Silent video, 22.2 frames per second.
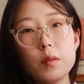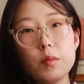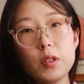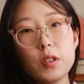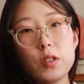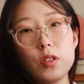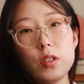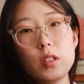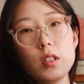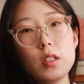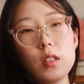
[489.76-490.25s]
the
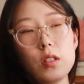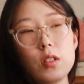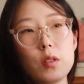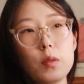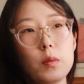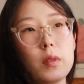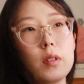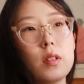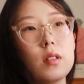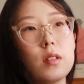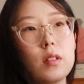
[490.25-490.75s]
machine
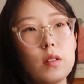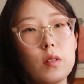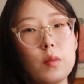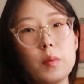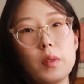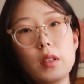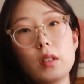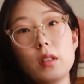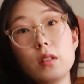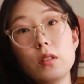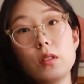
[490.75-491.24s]
just because it'll
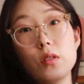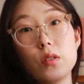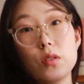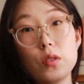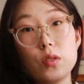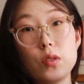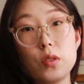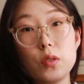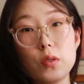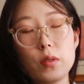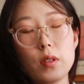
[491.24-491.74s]
be easier
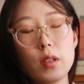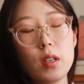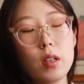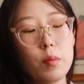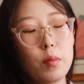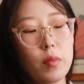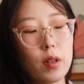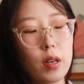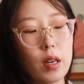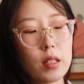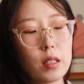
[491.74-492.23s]
to do
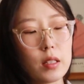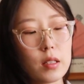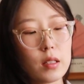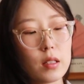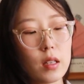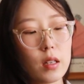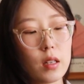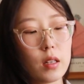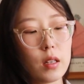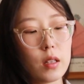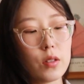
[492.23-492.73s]
it, but I
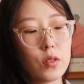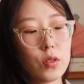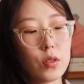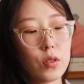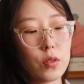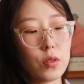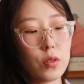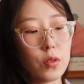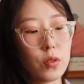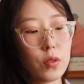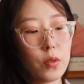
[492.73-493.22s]
decided
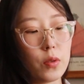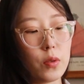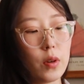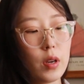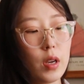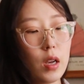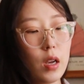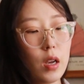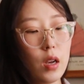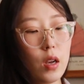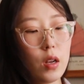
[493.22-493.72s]
to
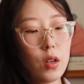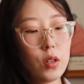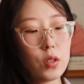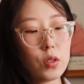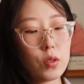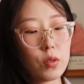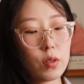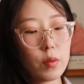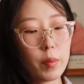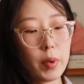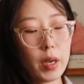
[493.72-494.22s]

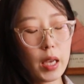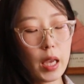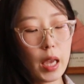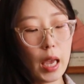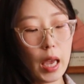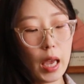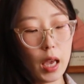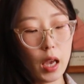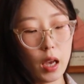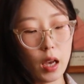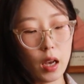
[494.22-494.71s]
do it by
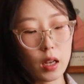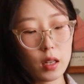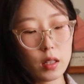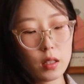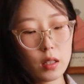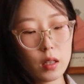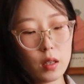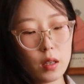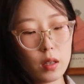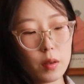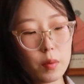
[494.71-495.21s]

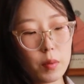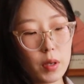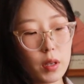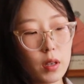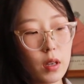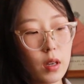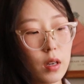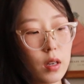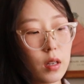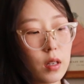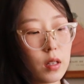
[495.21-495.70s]
hand
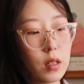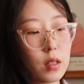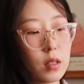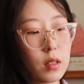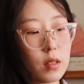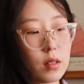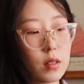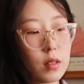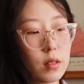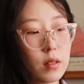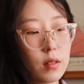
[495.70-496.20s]

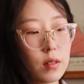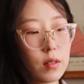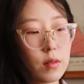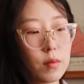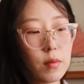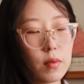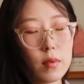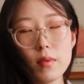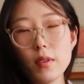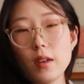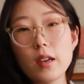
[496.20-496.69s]
because,
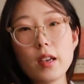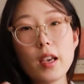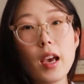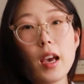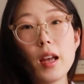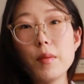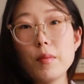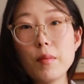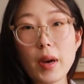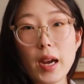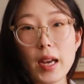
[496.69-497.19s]

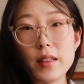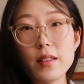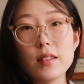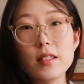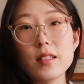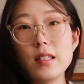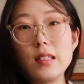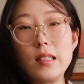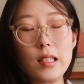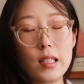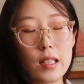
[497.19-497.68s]
again,
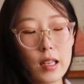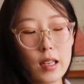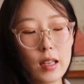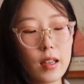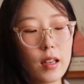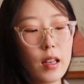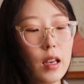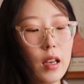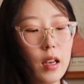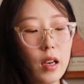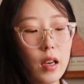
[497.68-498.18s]
mindless
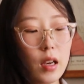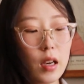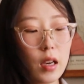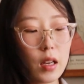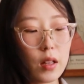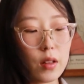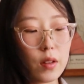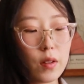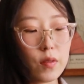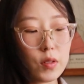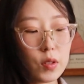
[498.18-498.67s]
knitting.
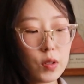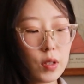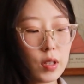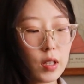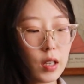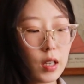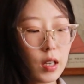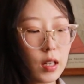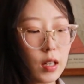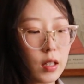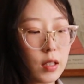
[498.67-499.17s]
I love
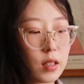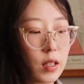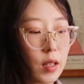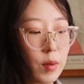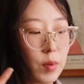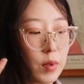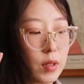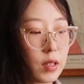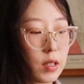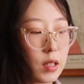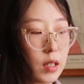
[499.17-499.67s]
doing it,
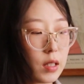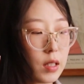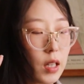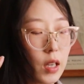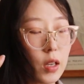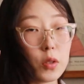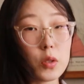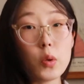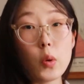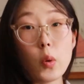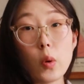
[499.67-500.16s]
except it did
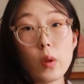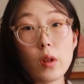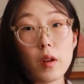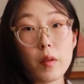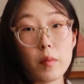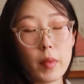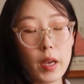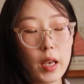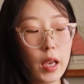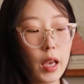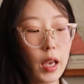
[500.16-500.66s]
take a toll
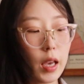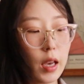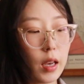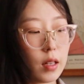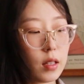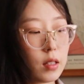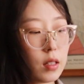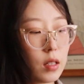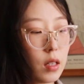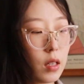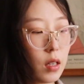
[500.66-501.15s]
on my
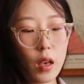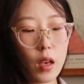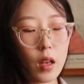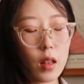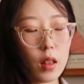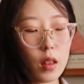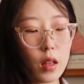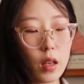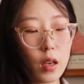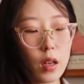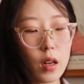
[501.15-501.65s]
hand.
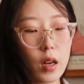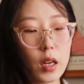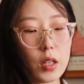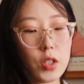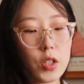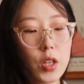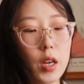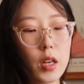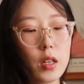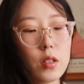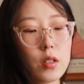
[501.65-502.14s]
And then I
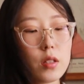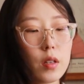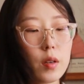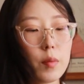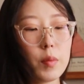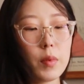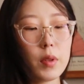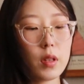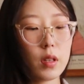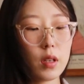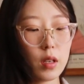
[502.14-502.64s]
changed
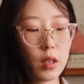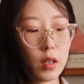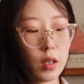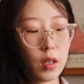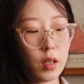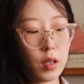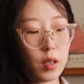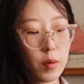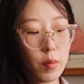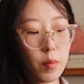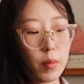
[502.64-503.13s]
up
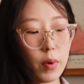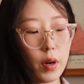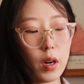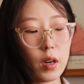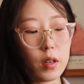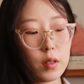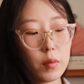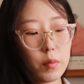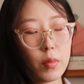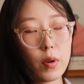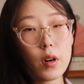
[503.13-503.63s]
the
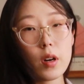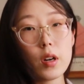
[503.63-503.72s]
bottom